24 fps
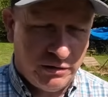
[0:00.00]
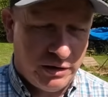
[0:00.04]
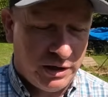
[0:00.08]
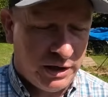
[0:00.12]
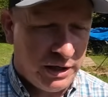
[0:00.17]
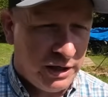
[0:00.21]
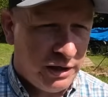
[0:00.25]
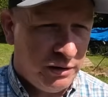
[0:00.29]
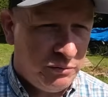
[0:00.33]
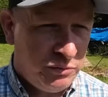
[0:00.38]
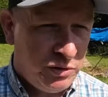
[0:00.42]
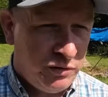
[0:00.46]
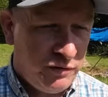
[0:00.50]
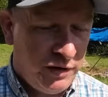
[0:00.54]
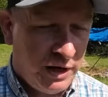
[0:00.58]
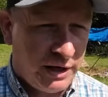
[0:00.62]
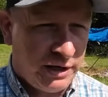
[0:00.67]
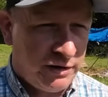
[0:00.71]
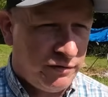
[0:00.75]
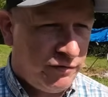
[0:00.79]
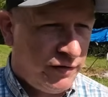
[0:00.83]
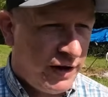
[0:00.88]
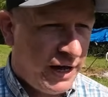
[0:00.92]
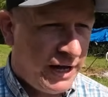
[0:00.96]
You've got
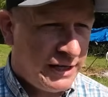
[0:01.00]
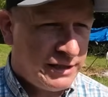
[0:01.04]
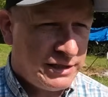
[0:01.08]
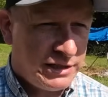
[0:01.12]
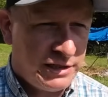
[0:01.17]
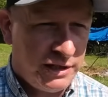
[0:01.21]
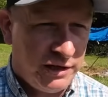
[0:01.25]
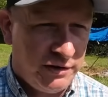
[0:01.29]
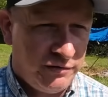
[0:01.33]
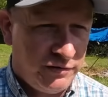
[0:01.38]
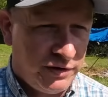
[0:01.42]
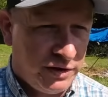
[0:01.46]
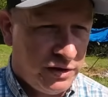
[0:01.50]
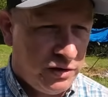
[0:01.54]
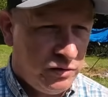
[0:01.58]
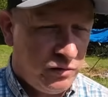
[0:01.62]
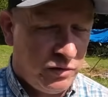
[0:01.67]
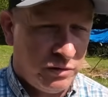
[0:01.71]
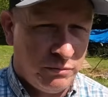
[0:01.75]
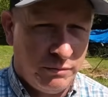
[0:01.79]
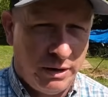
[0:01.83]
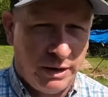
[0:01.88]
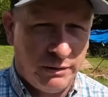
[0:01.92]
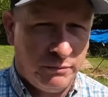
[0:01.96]
to find stuff that you
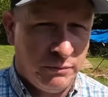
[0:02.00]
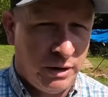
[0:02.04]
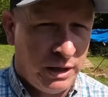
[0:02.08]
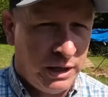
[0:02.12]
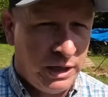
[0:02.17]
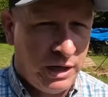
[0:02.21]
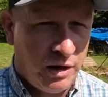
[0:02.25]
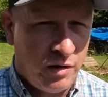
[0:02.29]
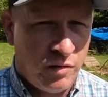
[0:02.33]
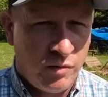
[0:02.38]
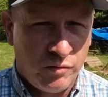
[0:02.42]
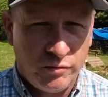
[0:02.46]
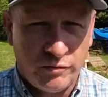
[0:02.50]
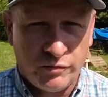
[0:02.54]
can make money on.